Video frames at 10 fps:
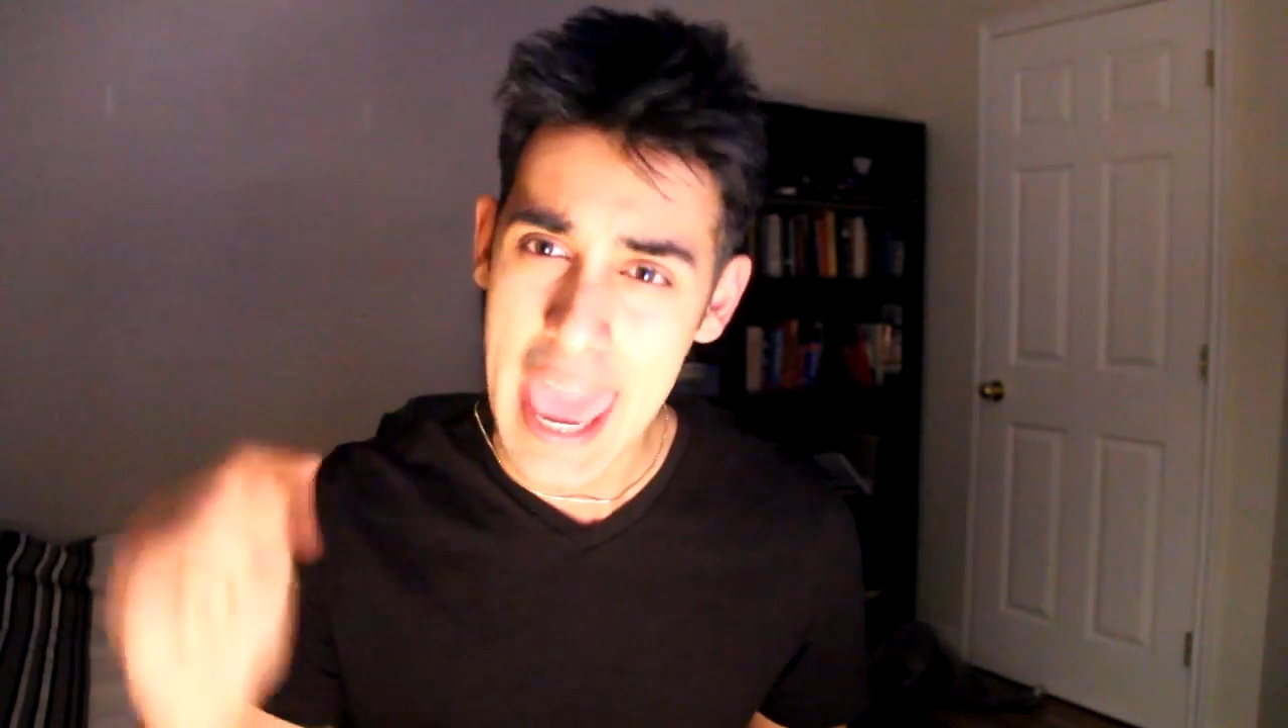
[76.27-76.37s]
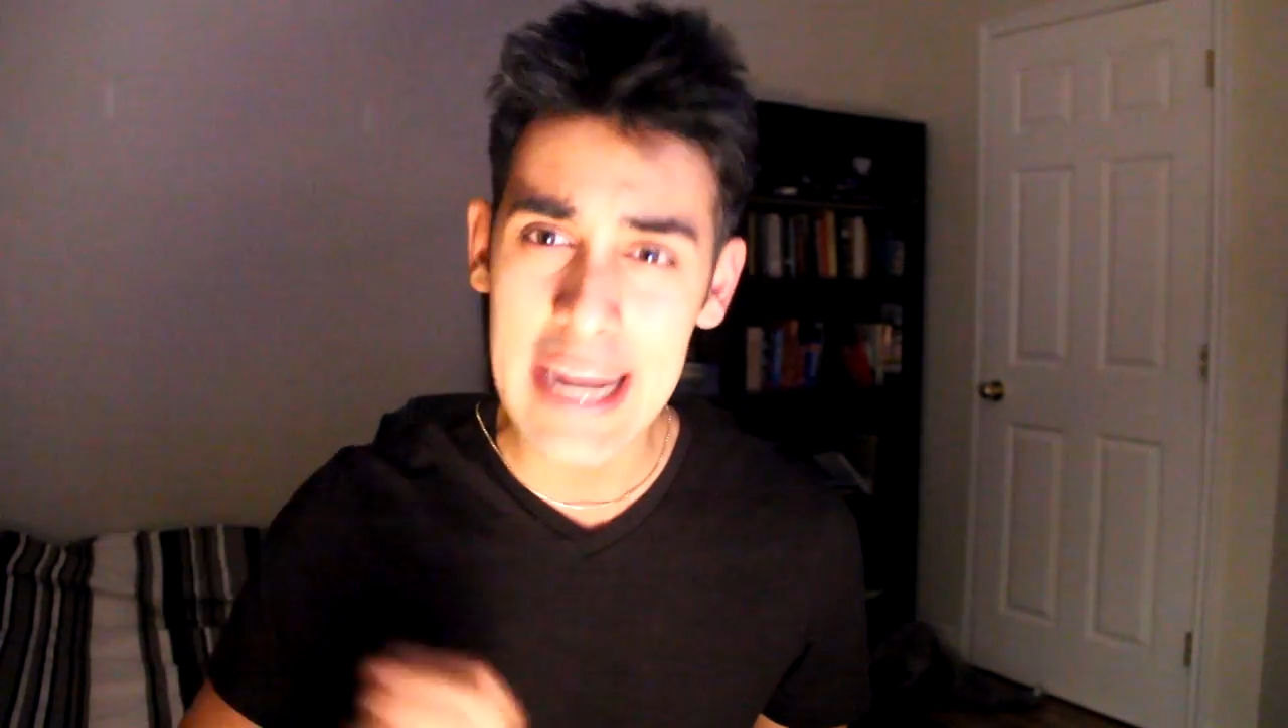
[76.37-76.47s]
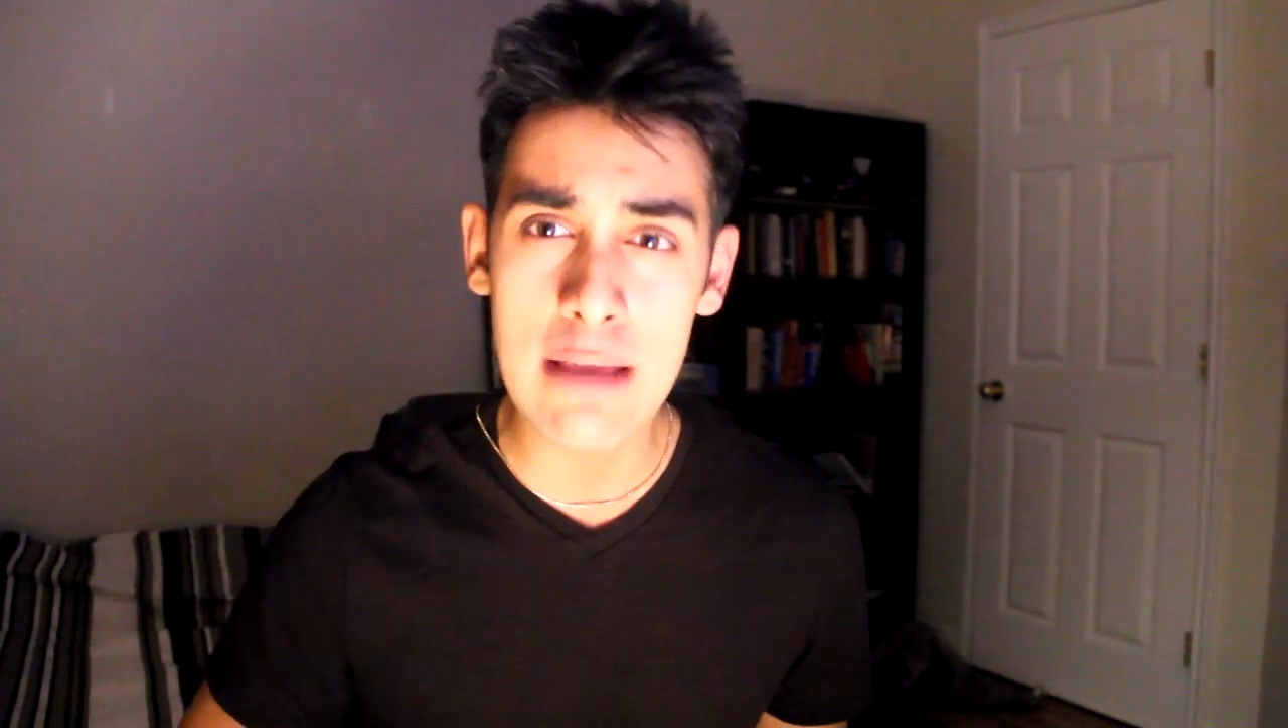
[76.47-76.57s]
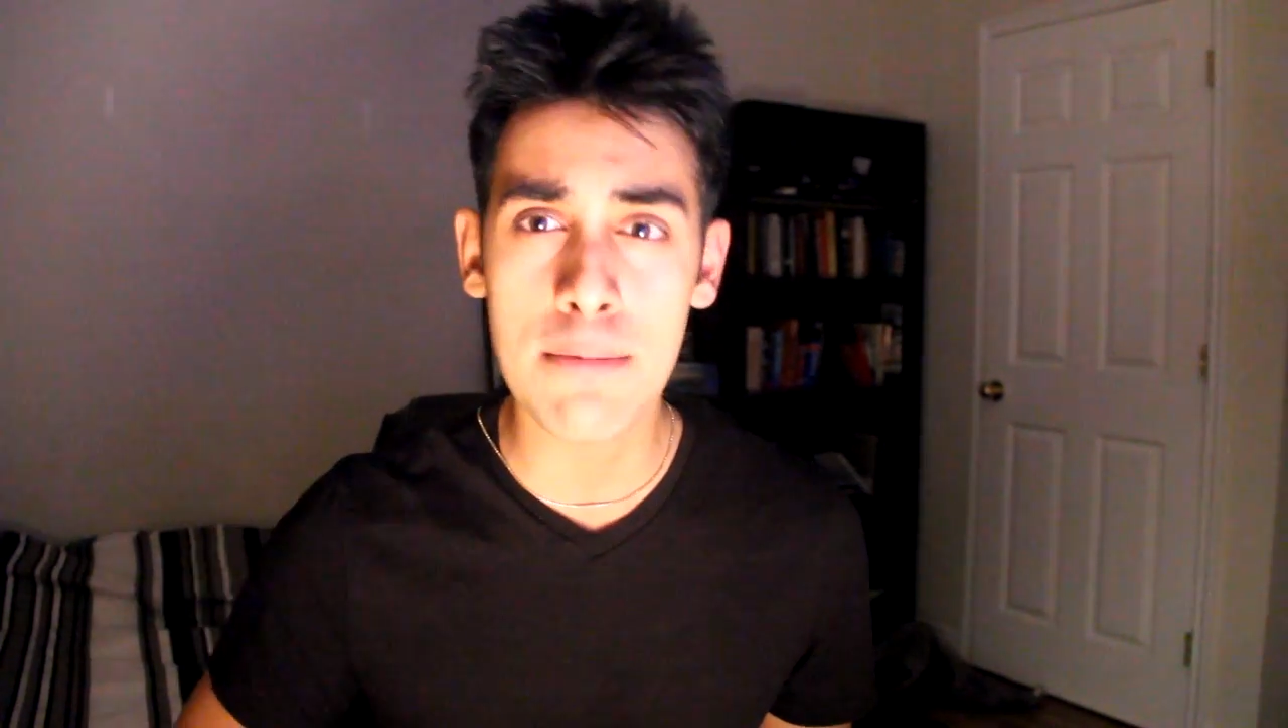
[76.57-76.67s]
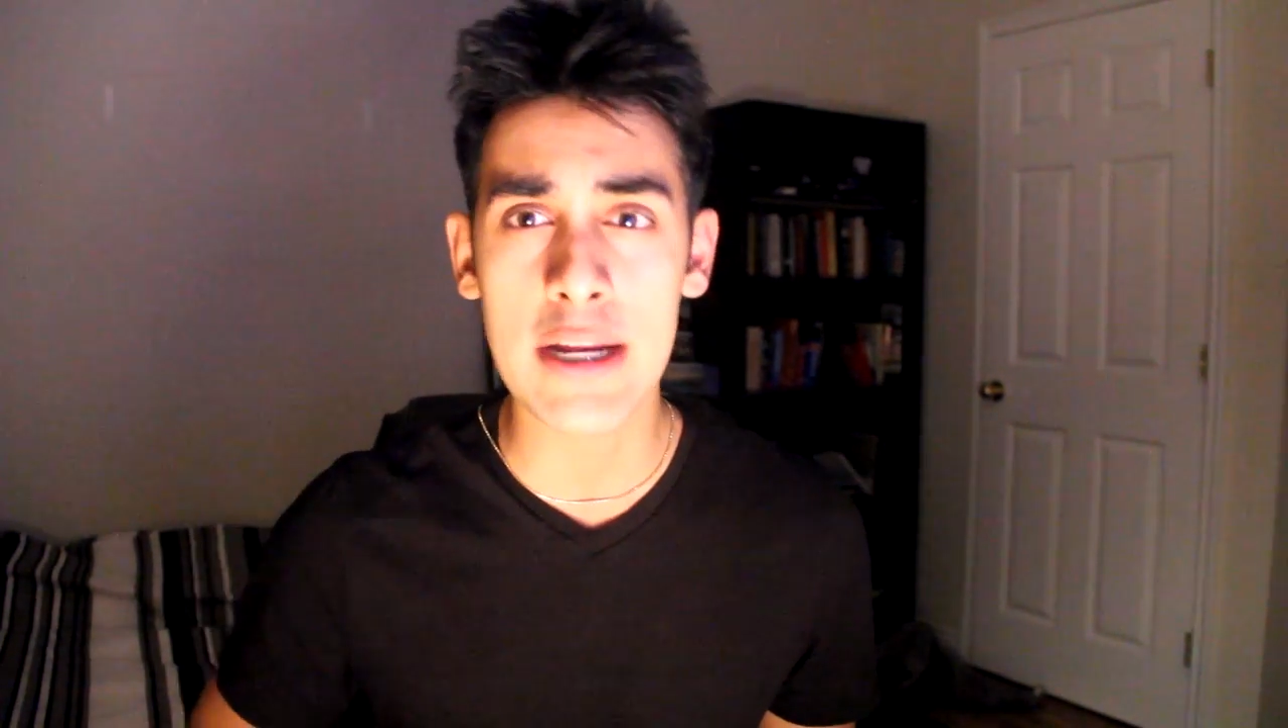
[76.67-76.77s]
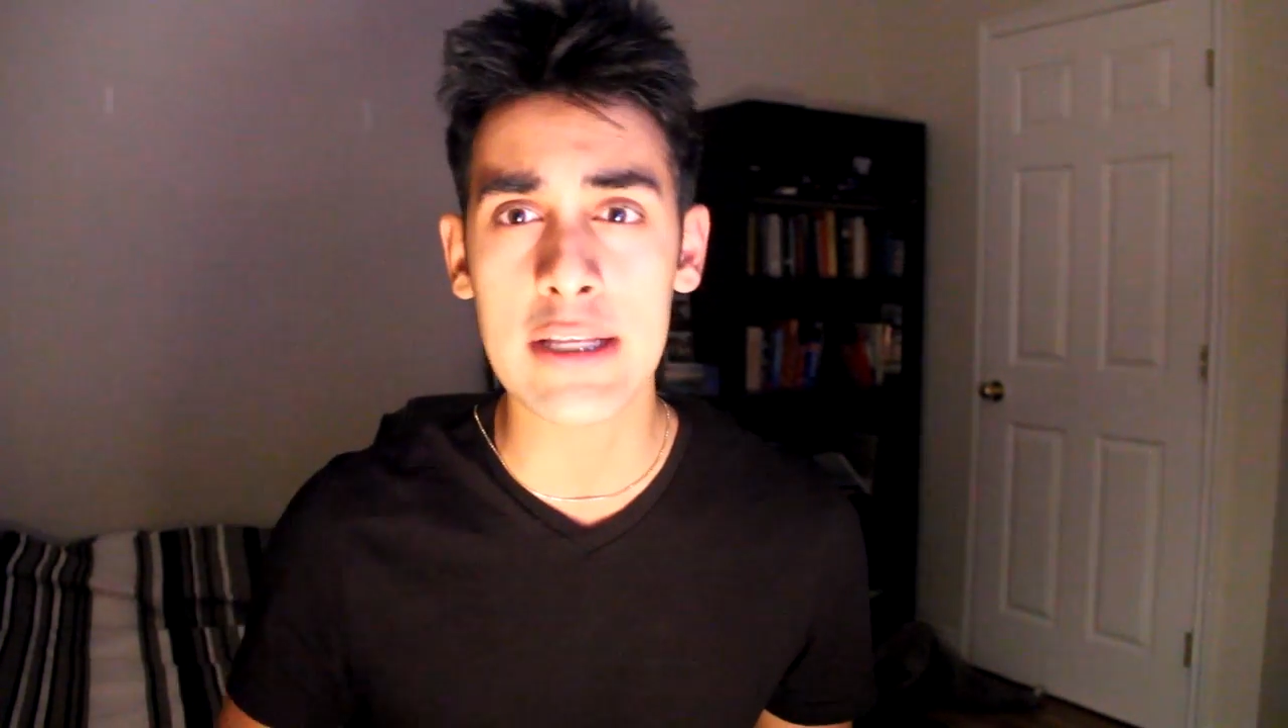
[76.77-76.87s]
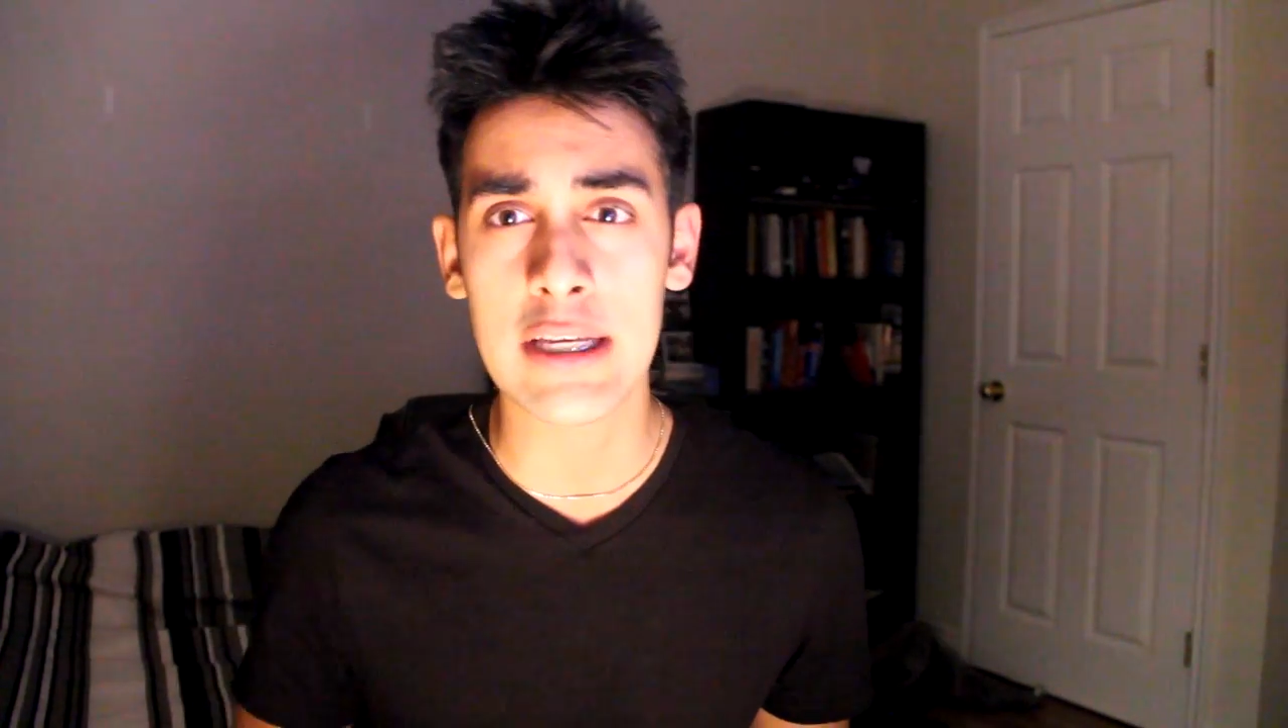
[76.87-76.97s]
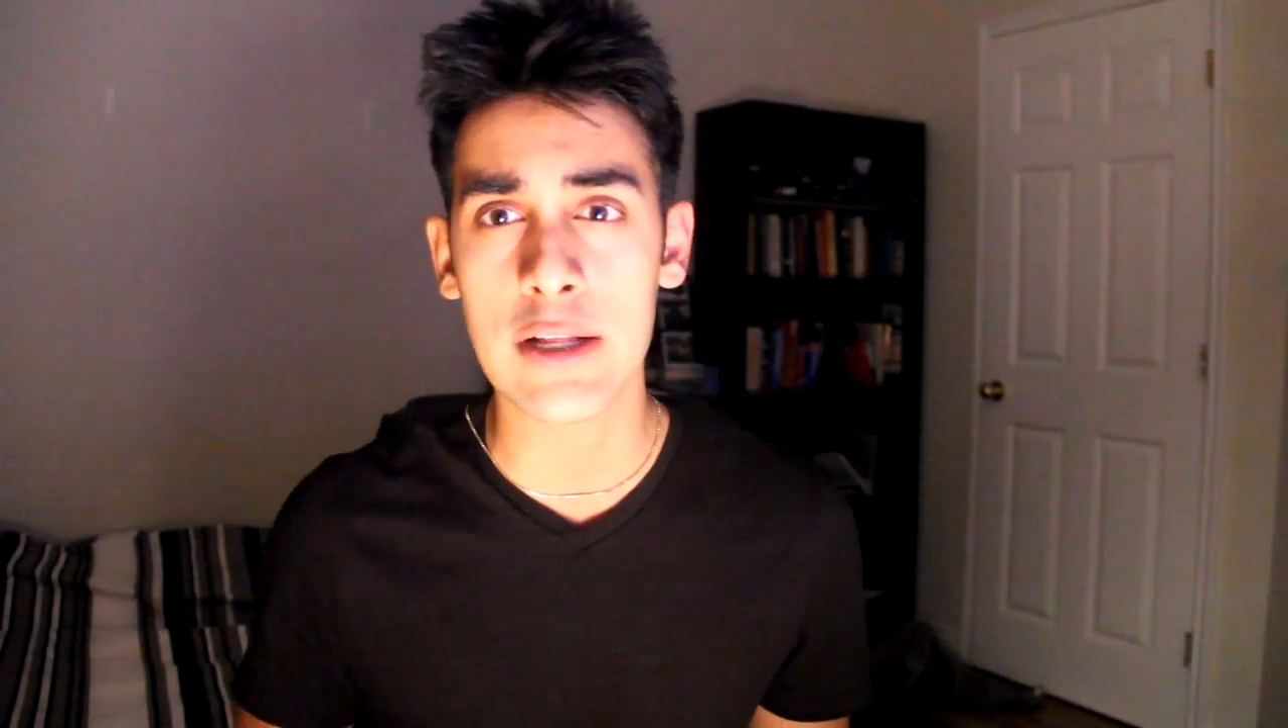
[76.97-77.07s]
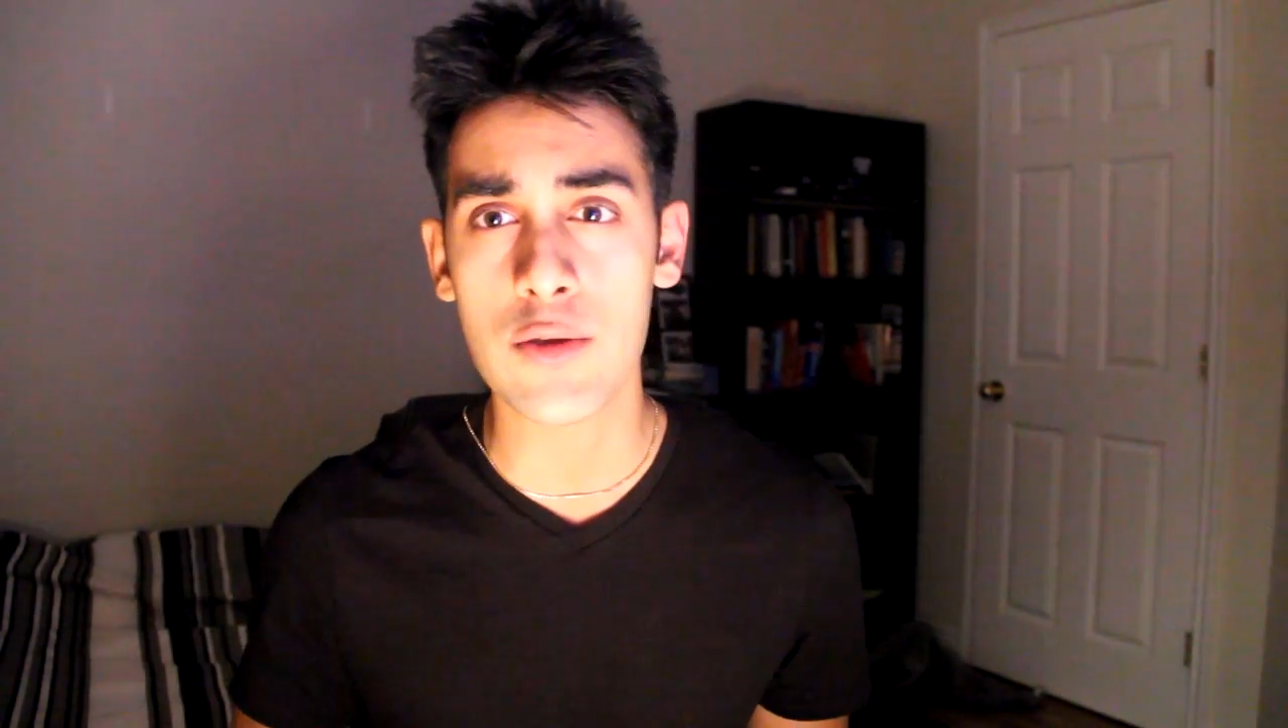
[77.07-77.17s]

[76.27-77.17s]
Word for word: anybody tell